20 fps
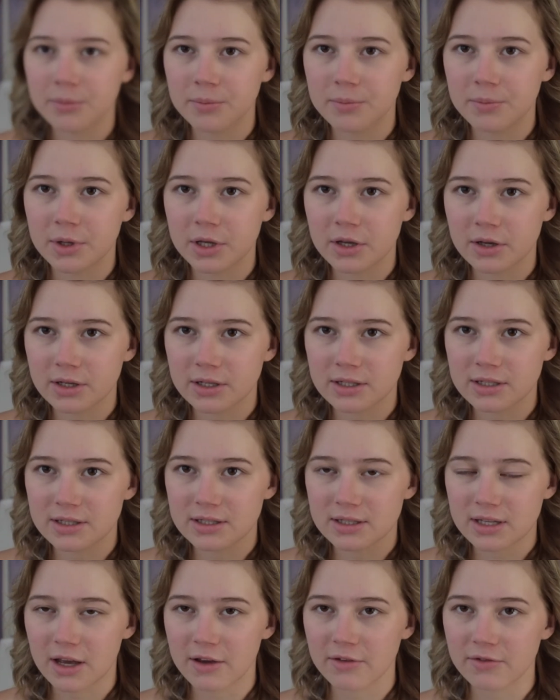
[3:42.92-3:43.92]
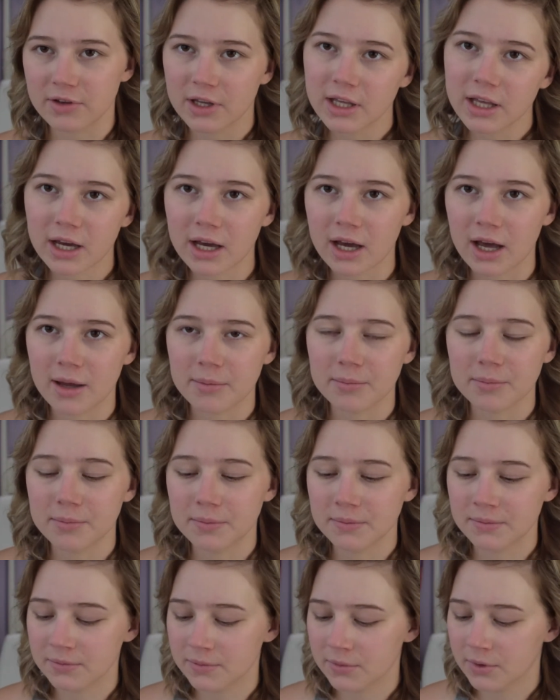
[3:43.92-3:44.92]
because I figure I'm
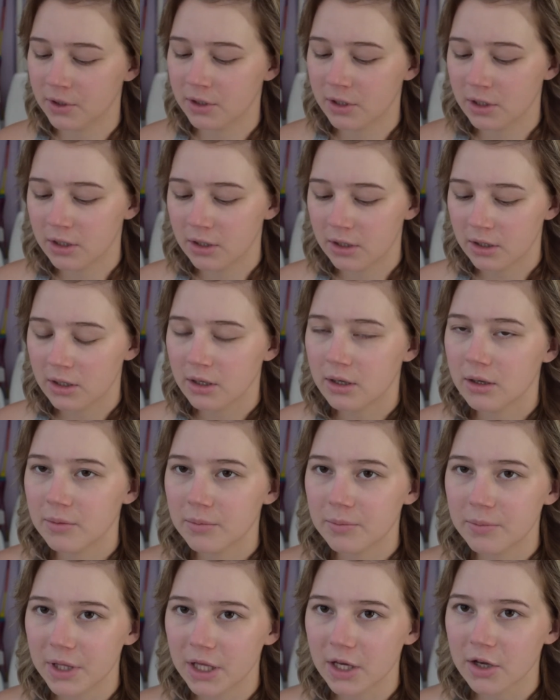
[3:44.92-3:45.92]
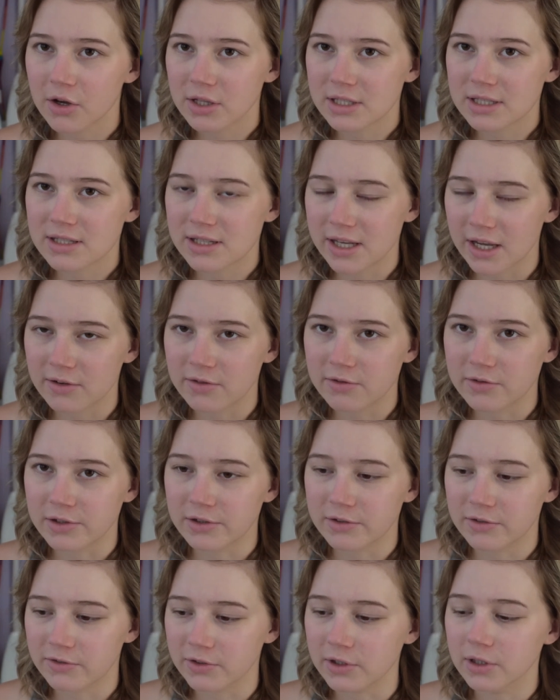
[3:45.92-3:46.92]
being on set for
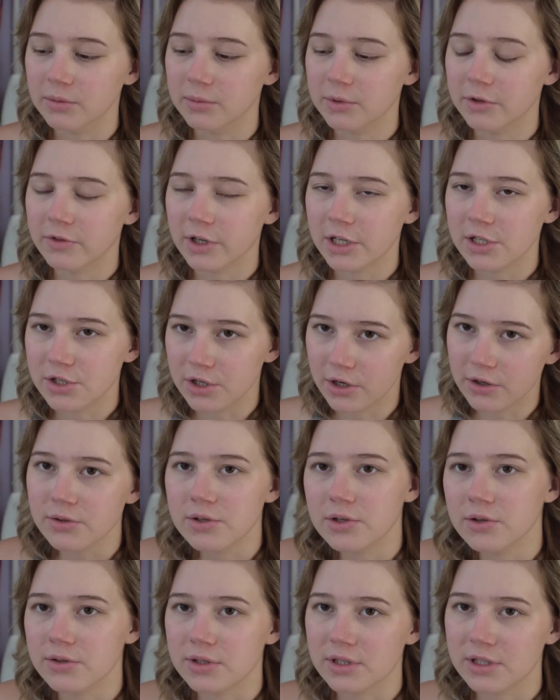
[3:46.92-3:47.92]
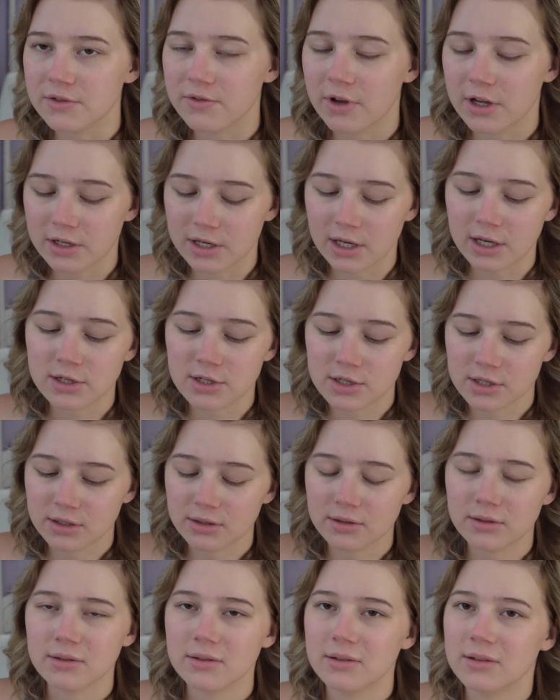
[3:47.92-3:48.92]
a film. If I don't use this
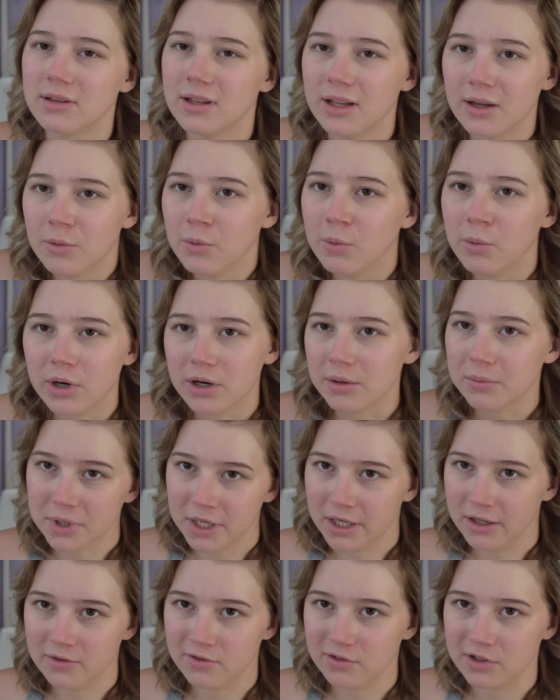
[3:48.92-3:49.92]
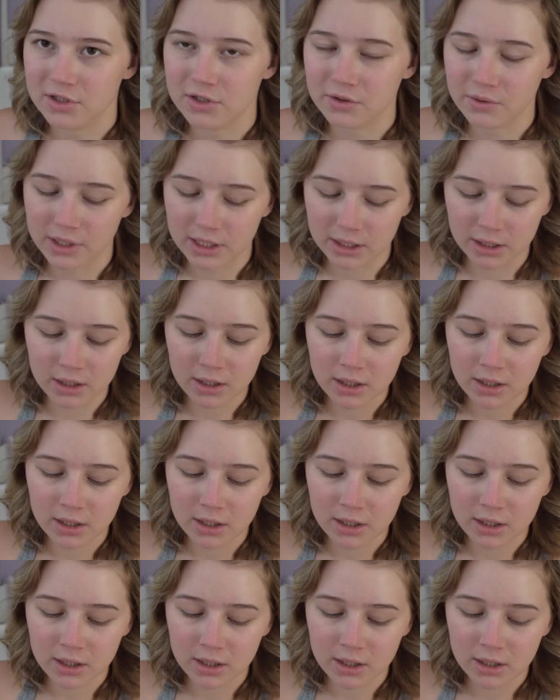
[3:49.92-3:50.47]
foundation, then what am I even doing?